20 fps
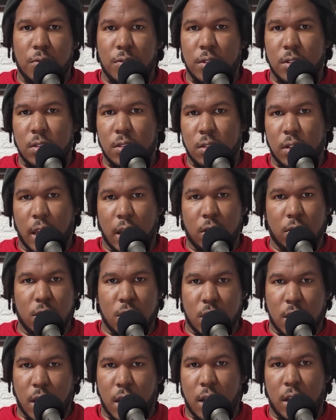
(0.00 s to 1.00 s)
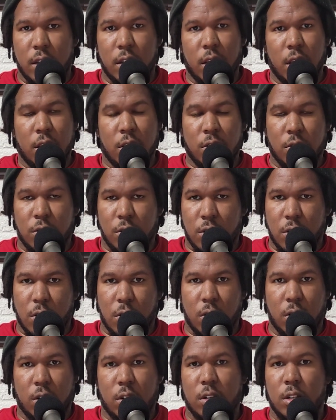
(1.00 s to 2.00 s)
If it's outside in your
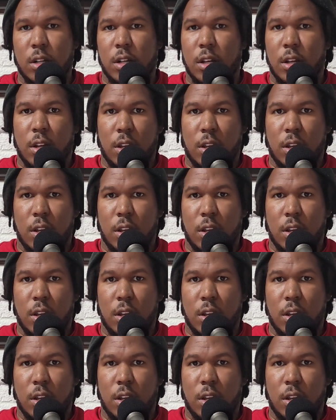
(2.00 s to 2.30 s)
yard